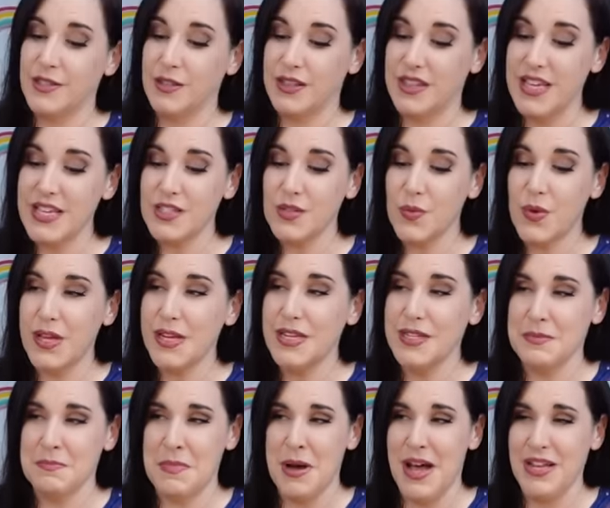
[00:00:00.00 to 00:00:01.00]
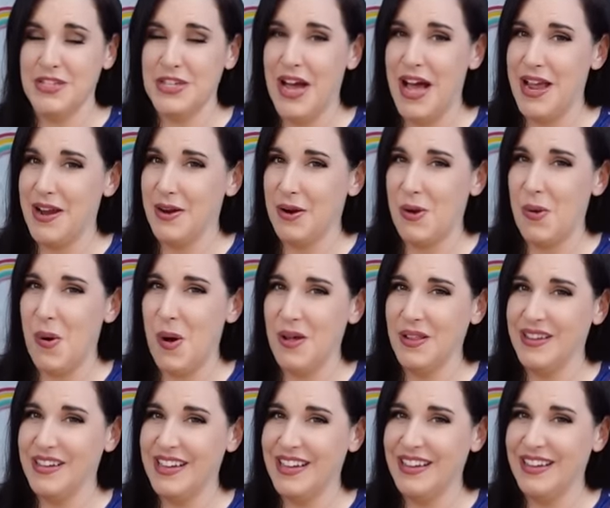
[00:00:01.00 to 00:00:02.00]
So this one is much higher
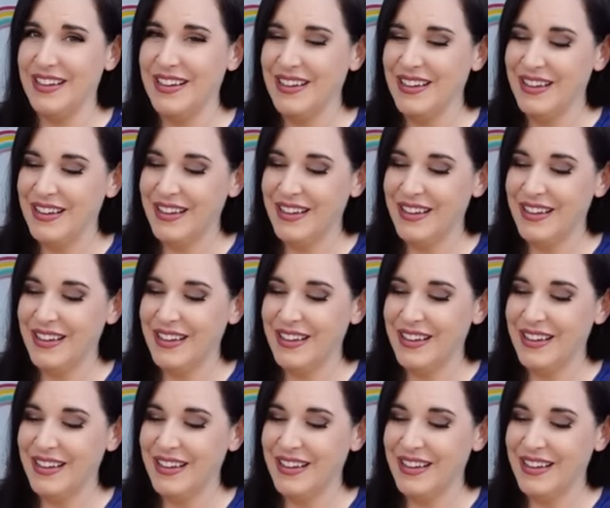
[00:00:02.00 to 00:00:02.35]
quality